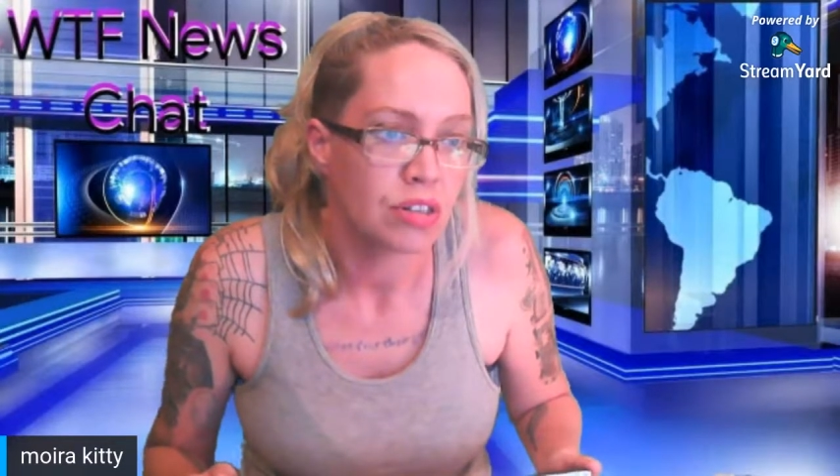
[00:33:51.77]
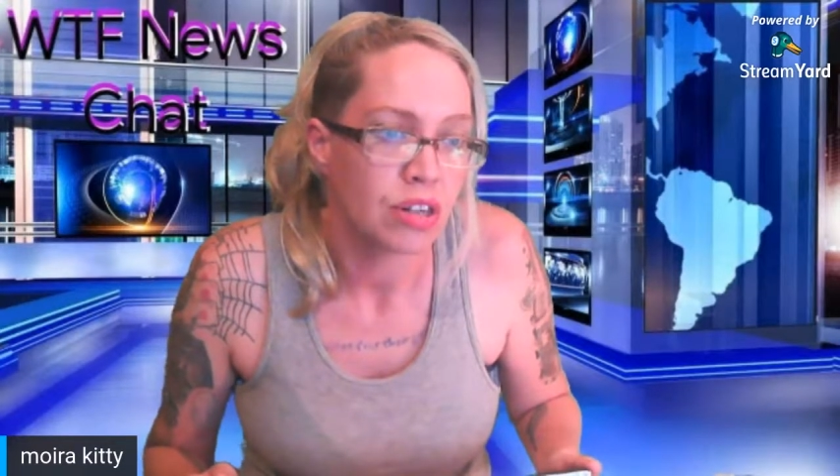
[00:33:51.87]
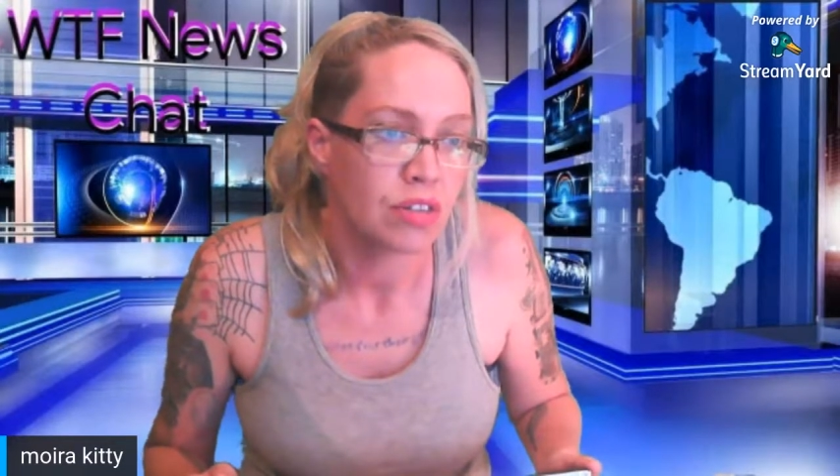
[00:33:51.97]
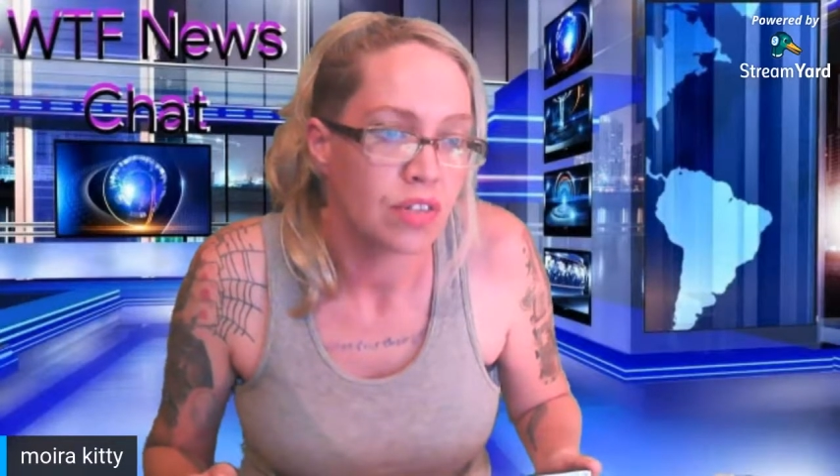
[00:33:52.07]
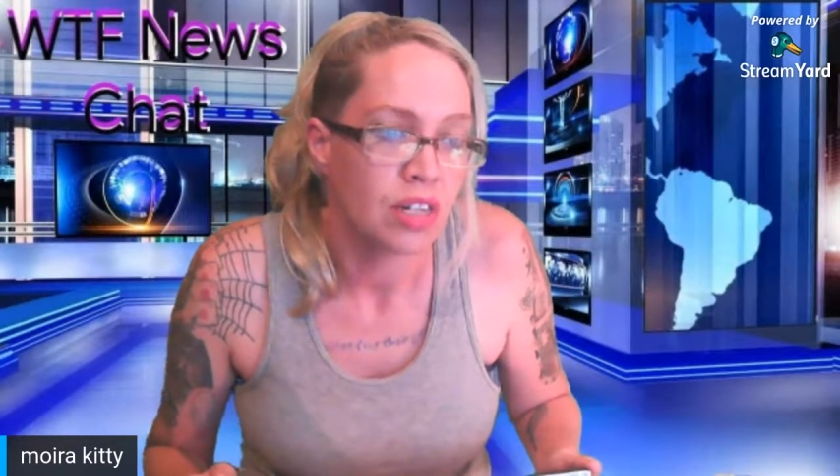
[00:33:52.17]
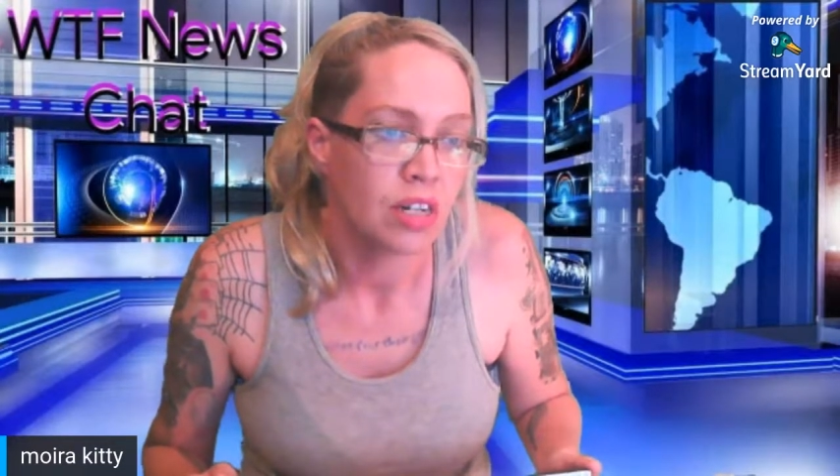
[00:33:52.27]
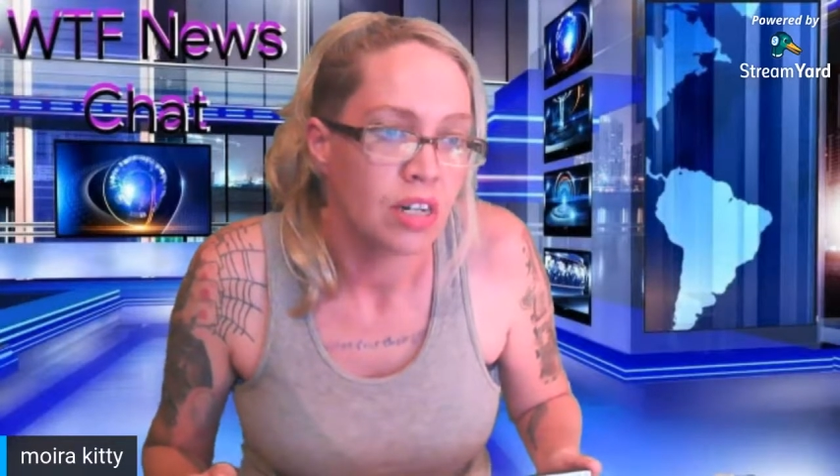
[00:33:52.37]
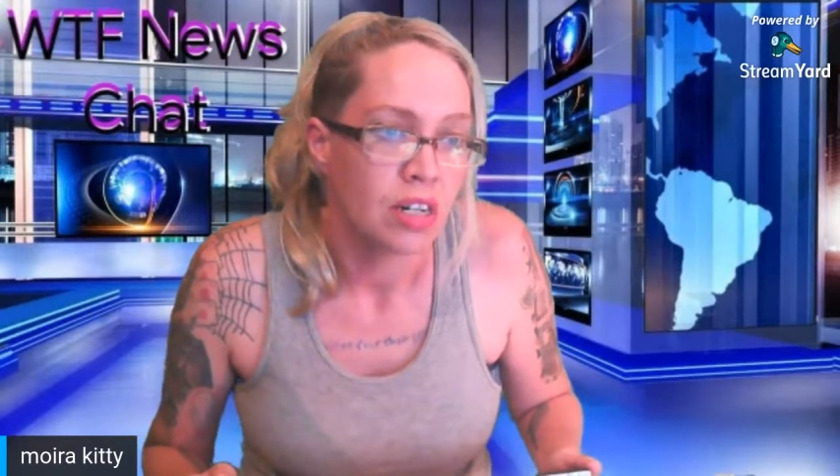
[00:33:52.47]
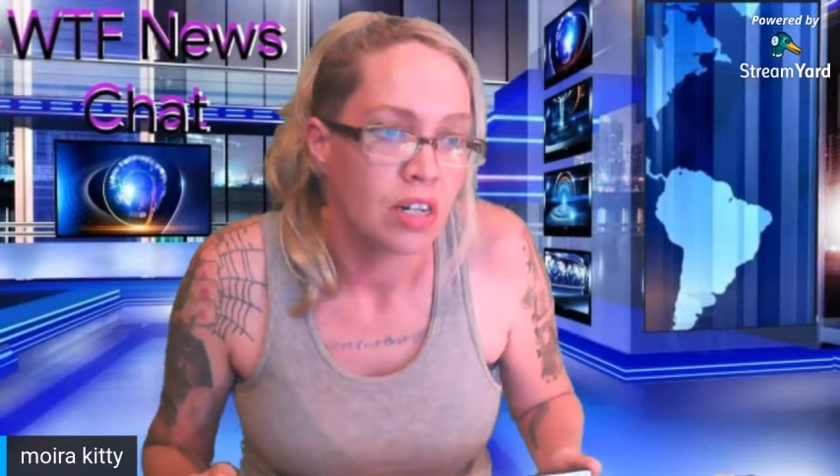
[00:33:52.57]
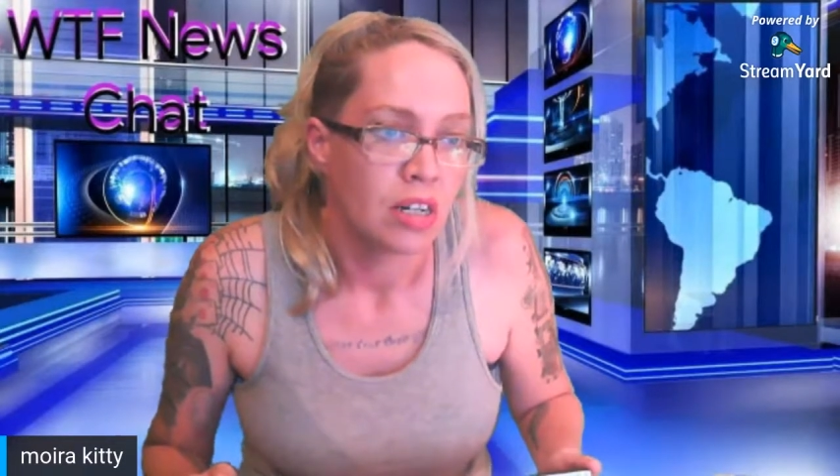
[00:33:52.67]
COVID
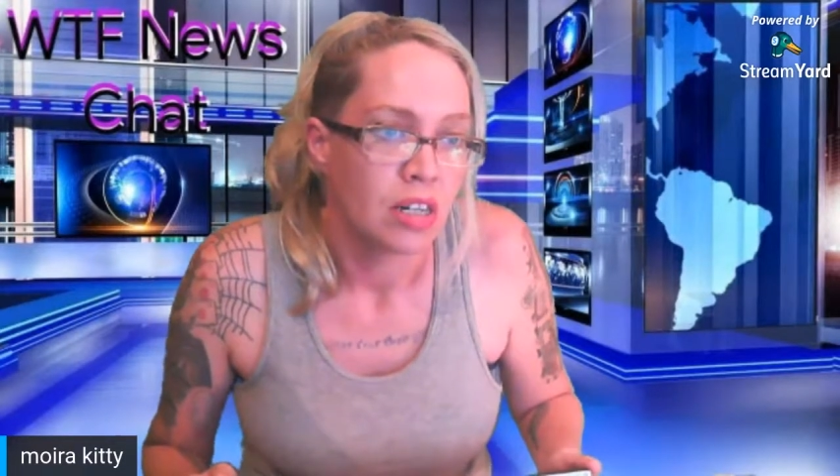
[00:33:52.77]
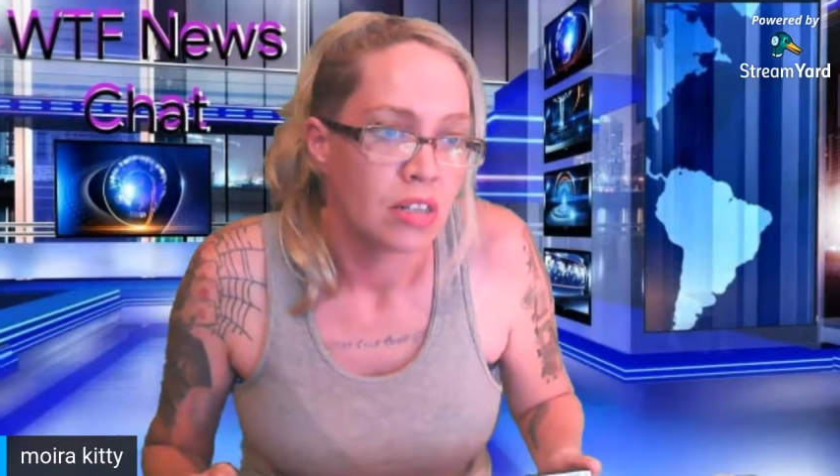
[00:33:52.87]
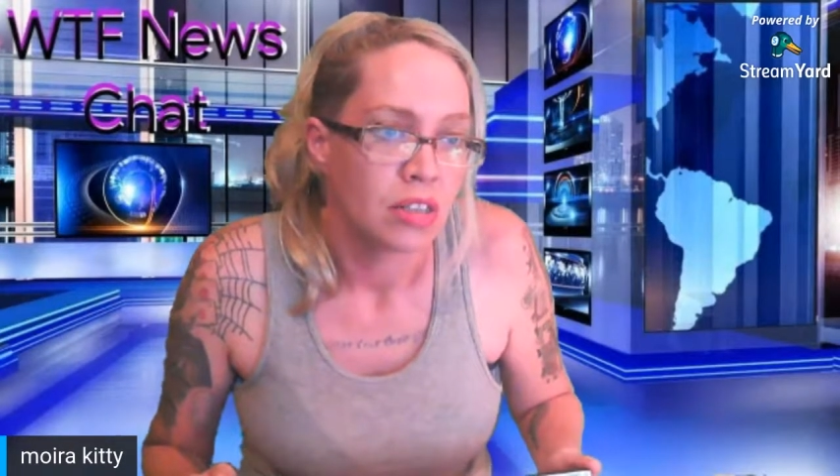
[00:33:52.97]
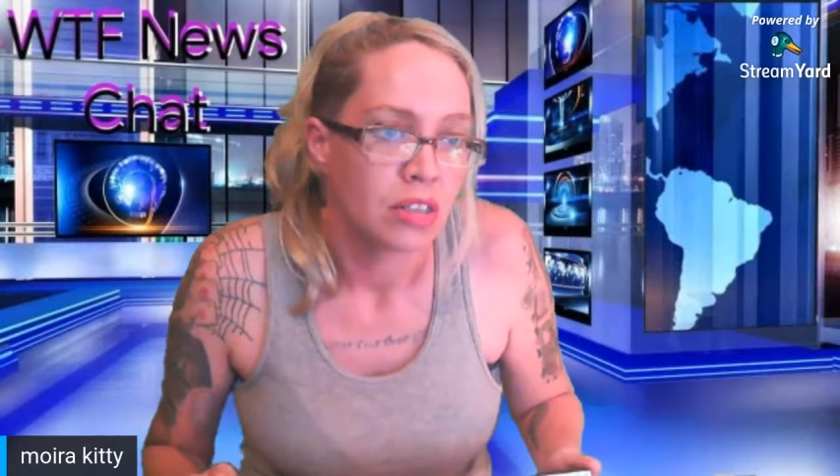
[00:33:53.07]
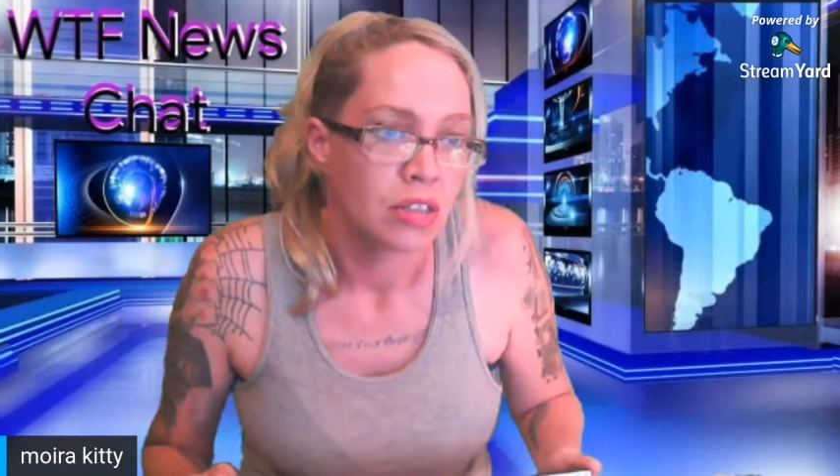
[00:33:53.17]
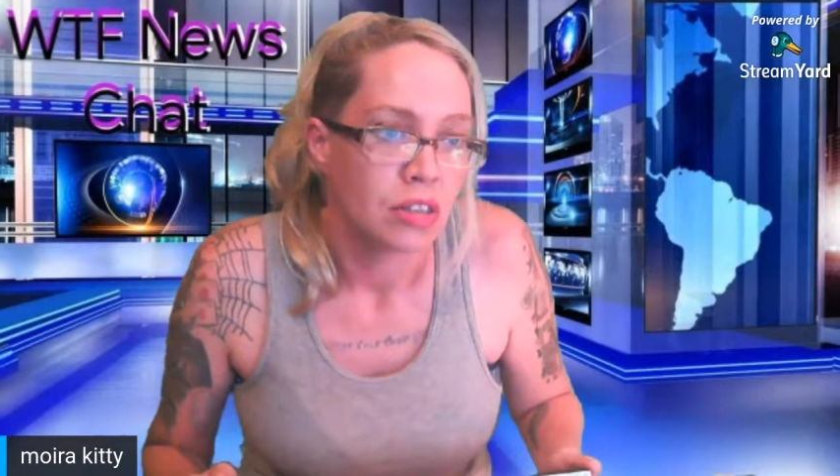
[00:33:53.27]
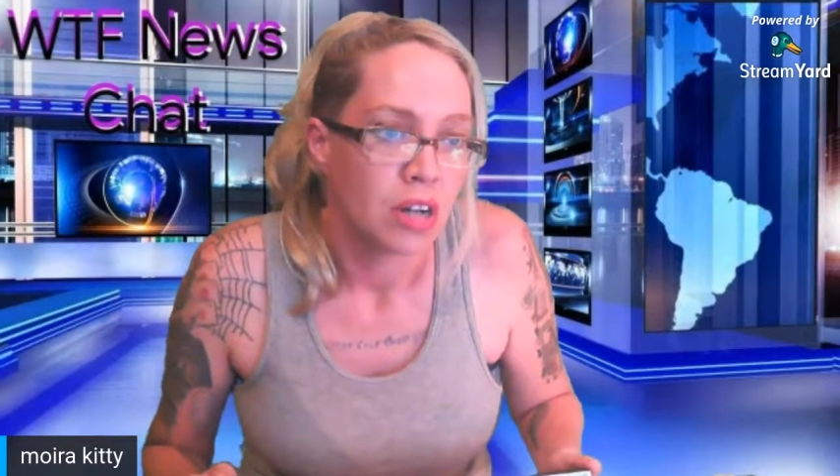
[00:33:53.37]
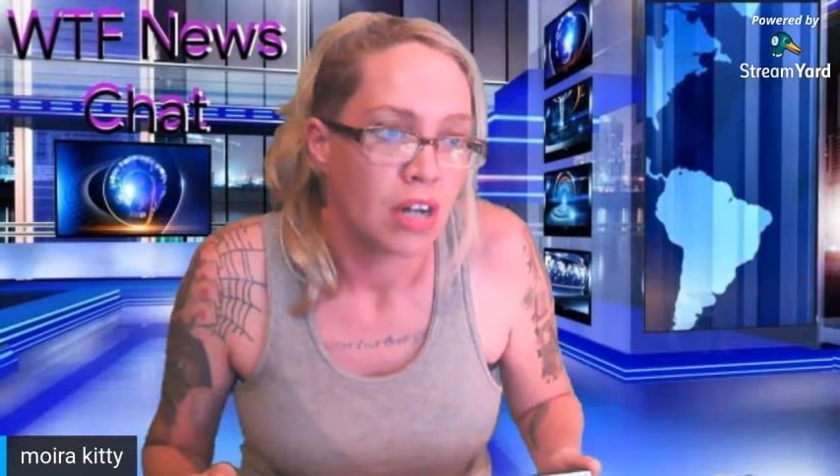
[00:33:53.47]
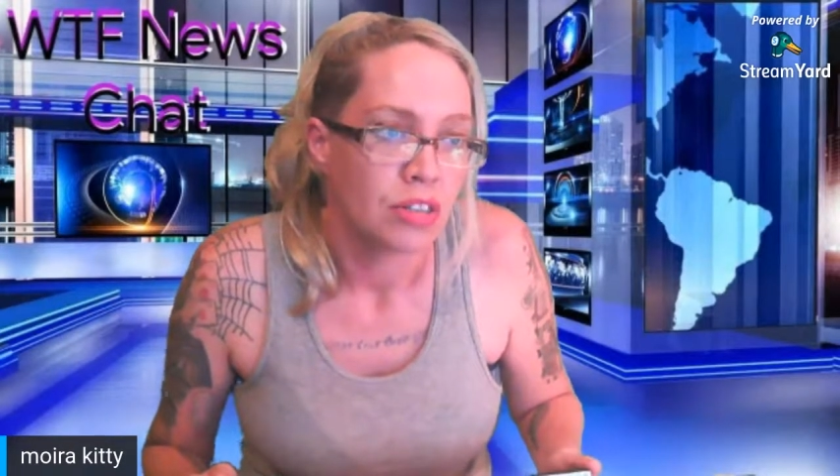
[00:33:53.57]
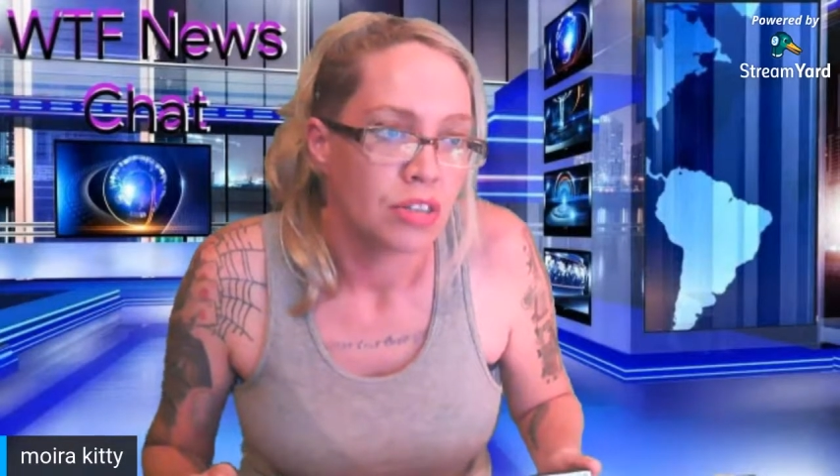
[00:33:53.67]
to
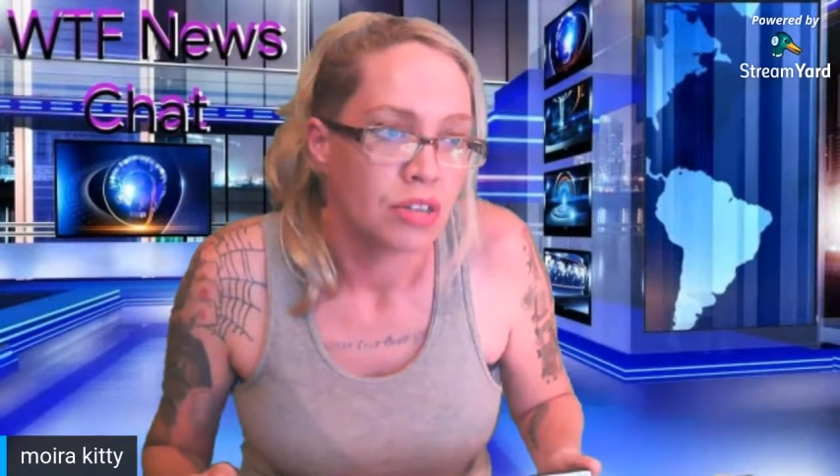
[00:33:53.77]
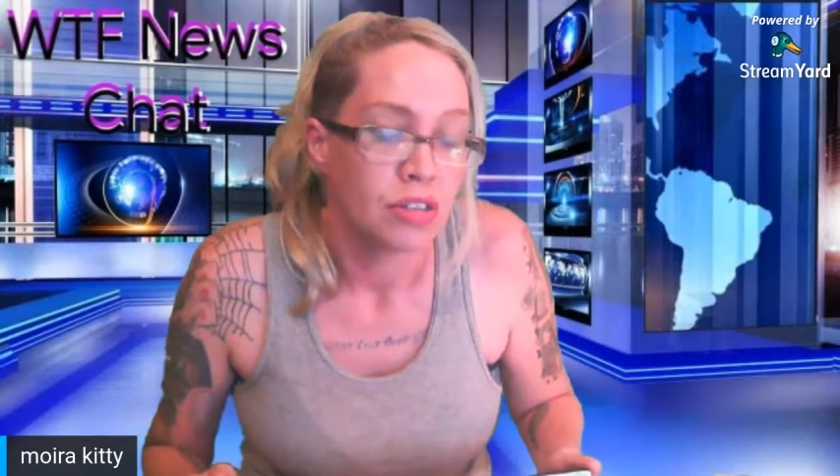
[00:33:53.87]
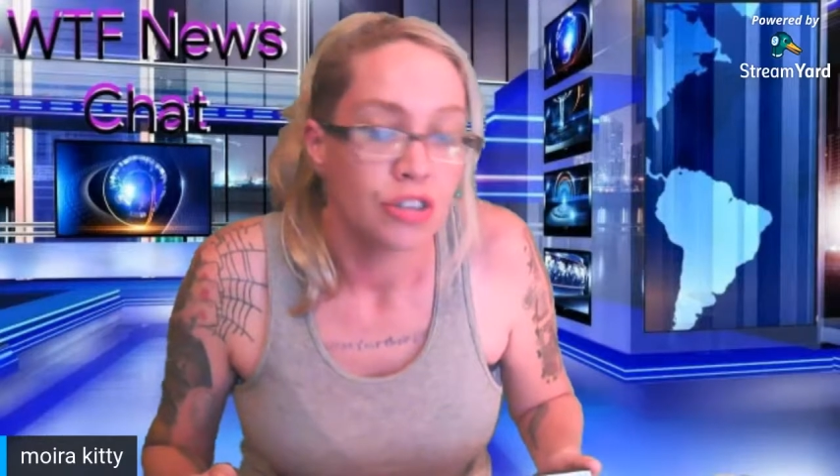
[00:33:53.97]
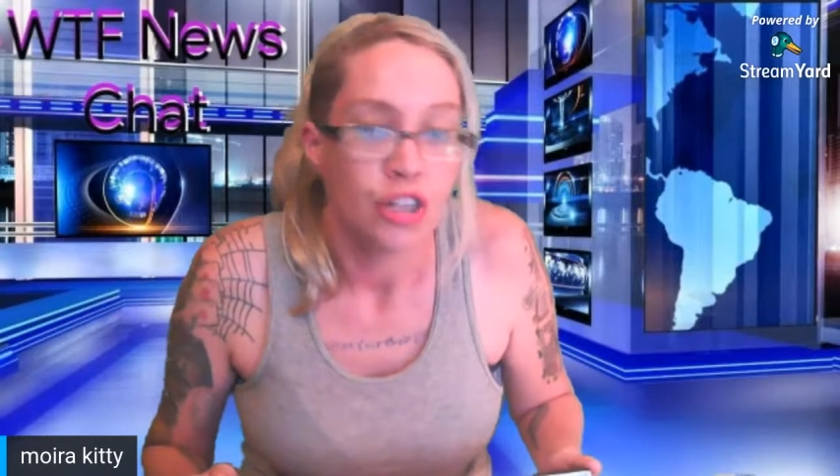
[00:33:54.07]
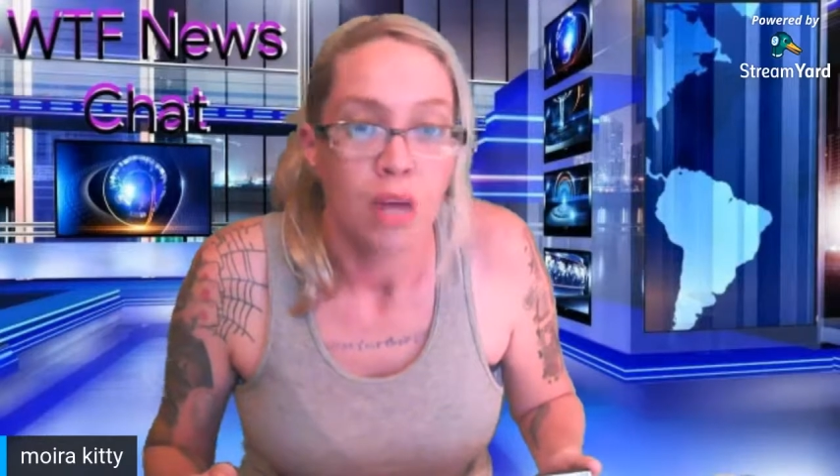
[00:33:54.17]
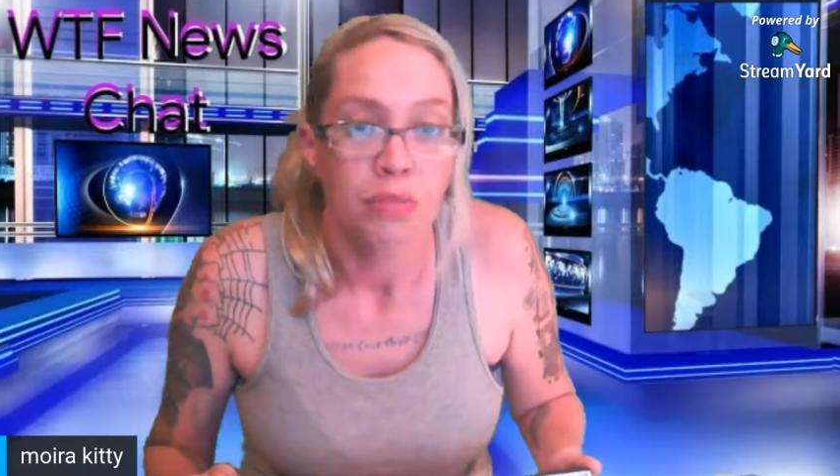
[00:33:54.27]
not do their job.